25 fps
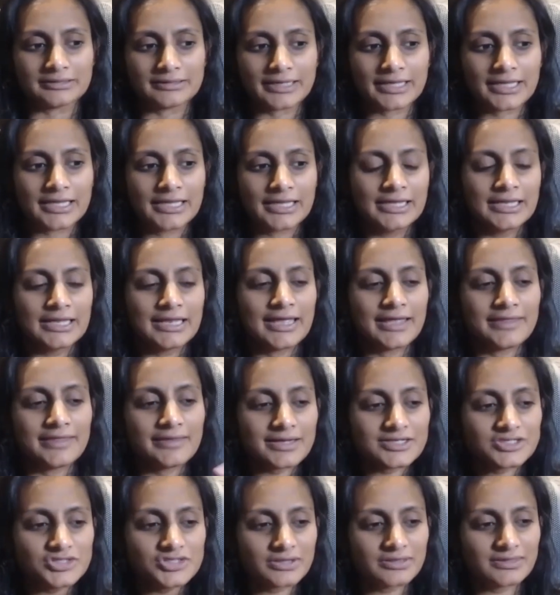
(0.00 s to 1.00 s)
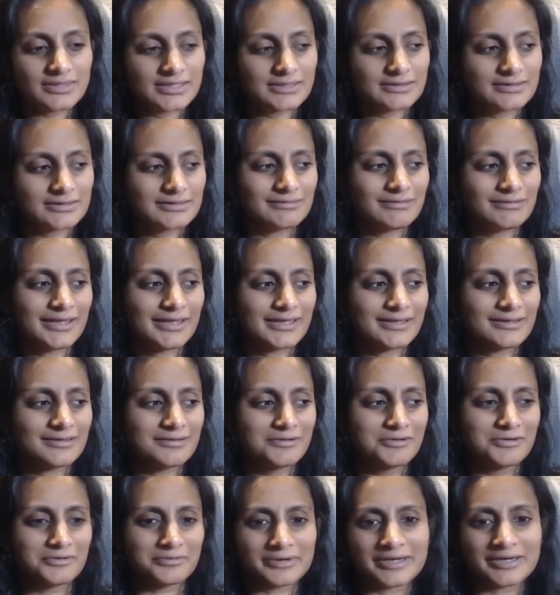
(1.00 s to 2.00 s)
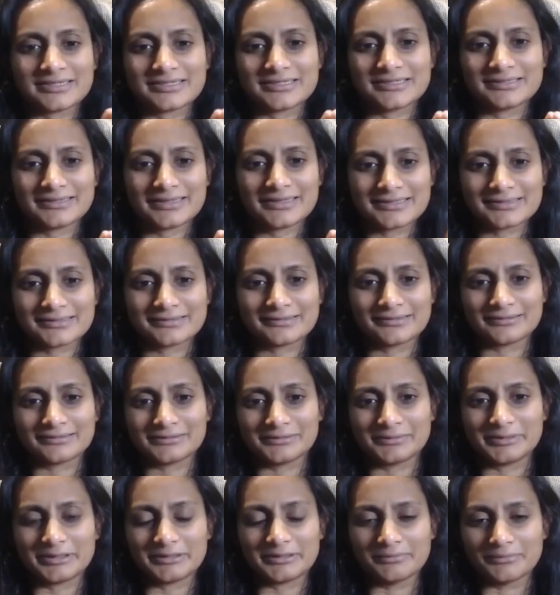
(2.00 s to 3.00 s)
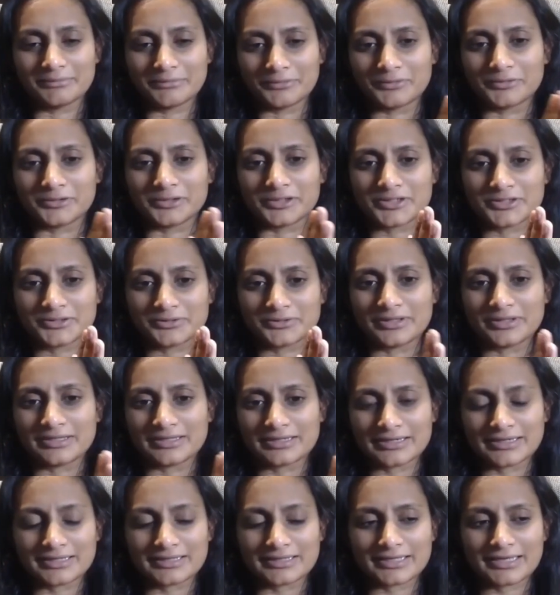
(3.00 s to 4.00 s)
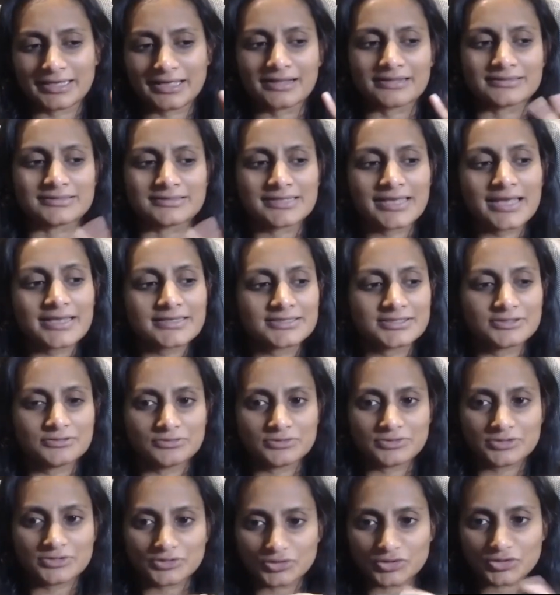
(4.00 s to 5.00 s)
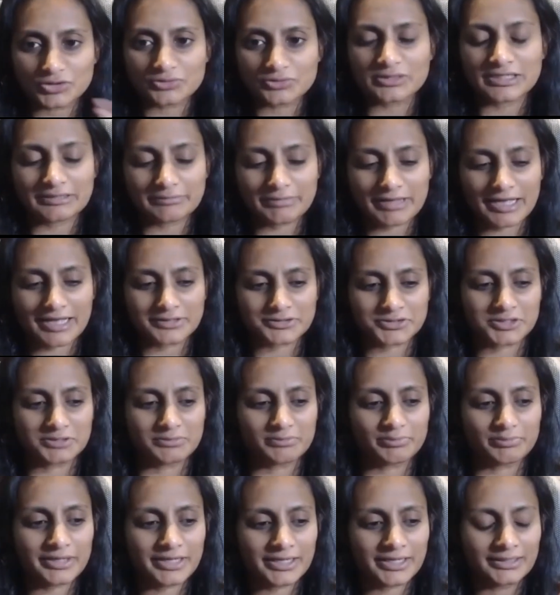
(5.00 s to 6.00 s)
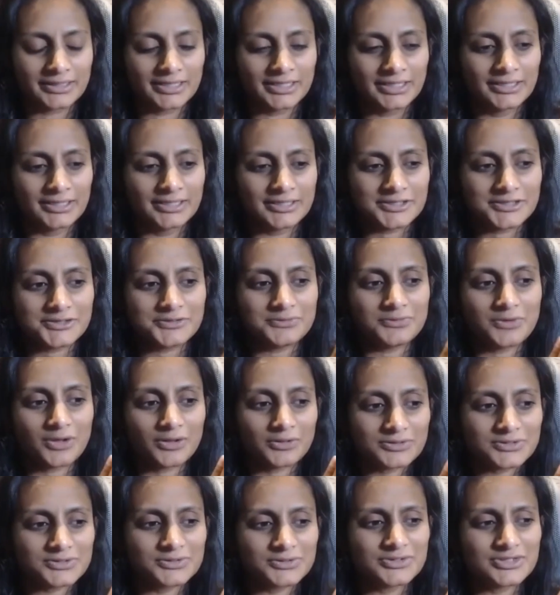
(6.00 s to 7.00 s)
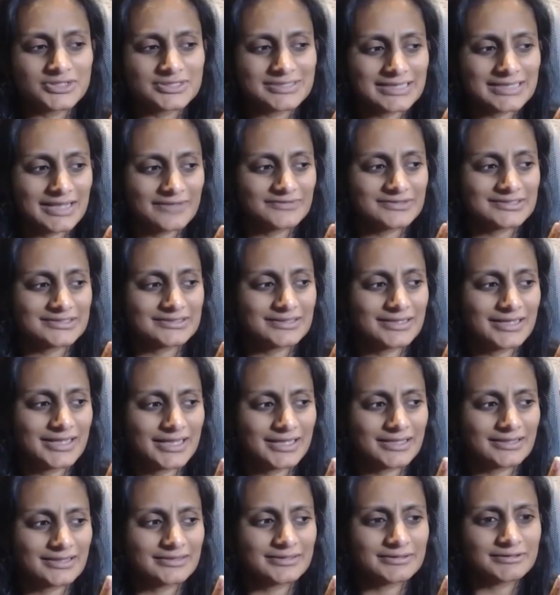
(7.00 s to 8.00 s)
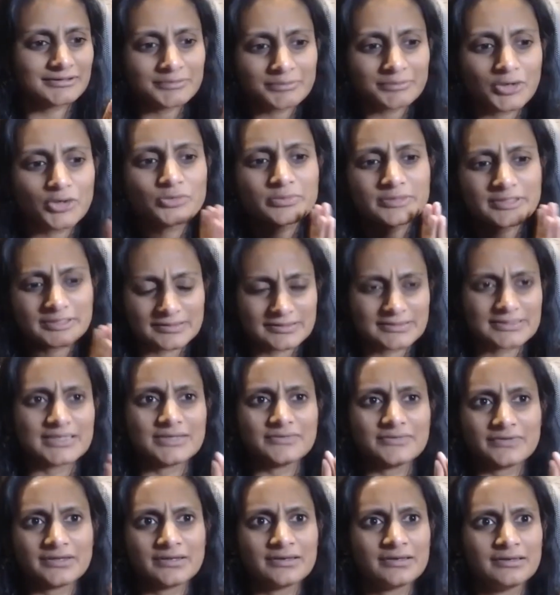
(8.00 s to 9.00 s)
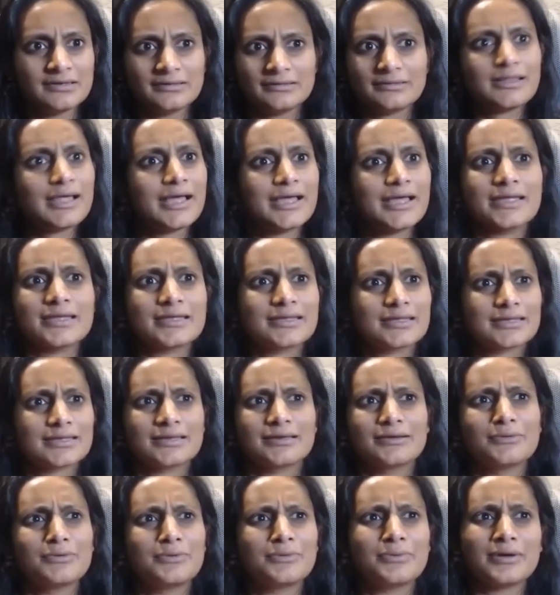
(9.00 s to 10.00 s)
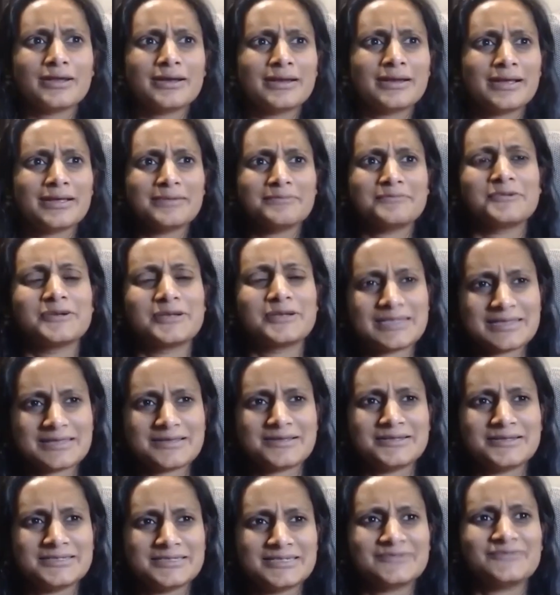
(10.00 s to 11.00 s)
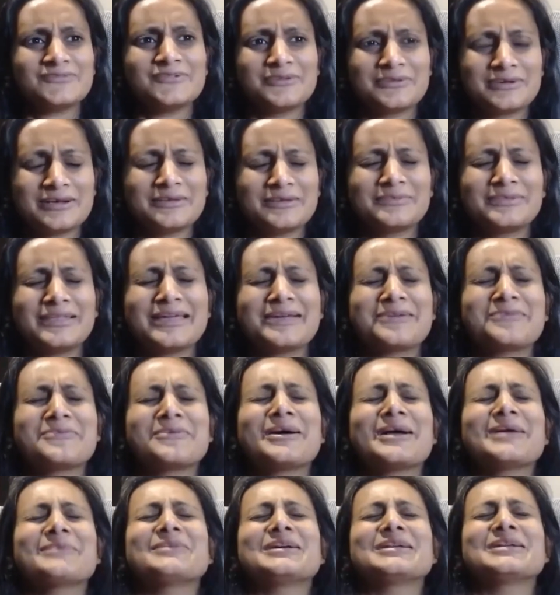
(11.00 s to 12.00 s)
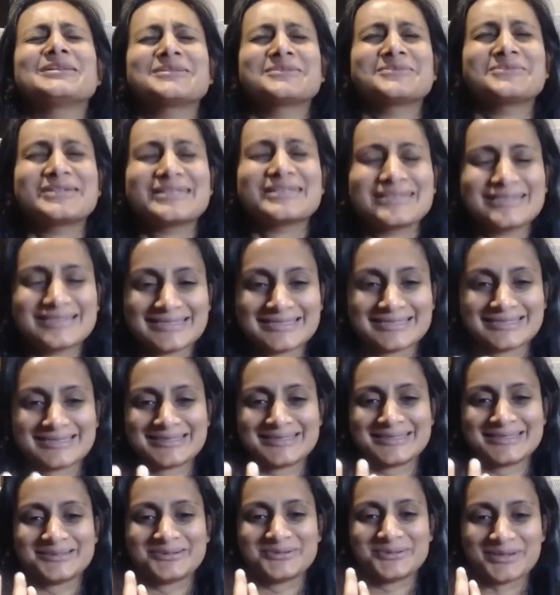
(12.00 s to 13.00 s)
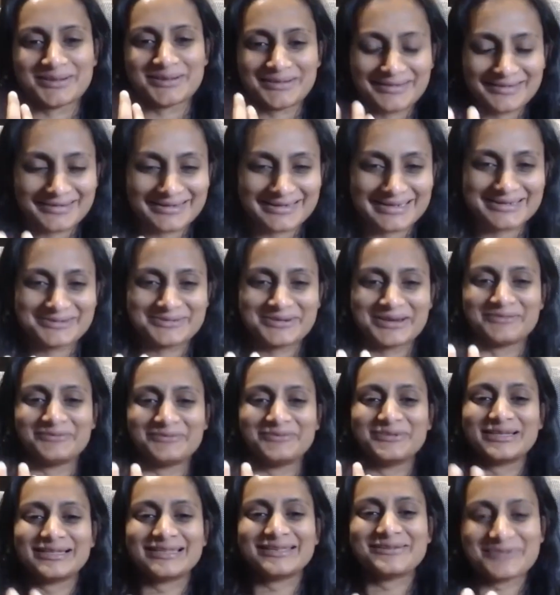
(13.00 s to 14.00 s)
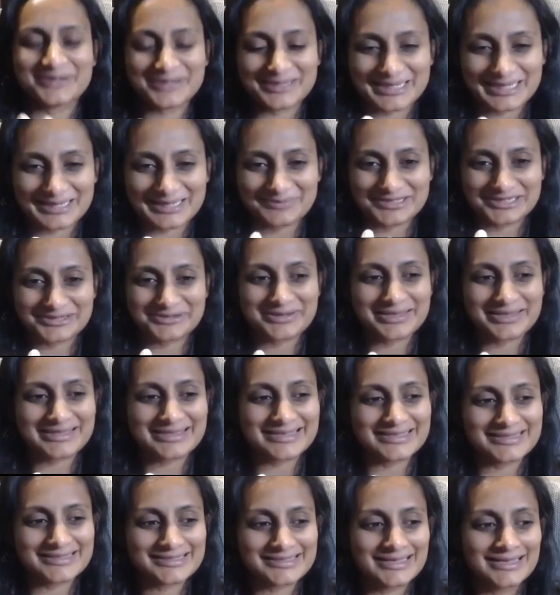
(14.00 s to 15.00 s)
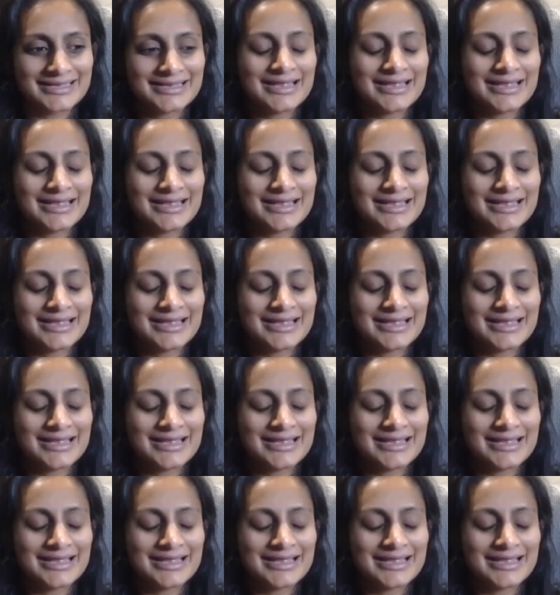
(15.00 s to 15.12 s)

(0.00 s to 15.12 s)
Like, and I actually think that like grit is a little bit more to it than anything else. Yes, you do need passion, but you also just have to like, there are moments even like when I'm working on Different where I'm like, why am I doing this? This is so hard. Do I really want to keep doing this?